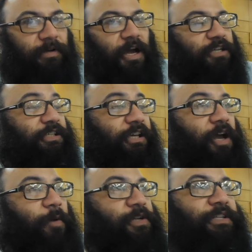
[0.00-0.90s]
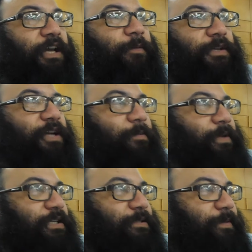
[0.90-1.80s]
Actually, I won't tell you what time
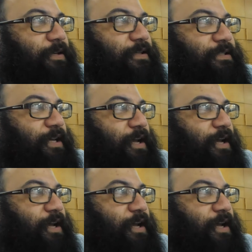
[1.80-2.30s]
it is, because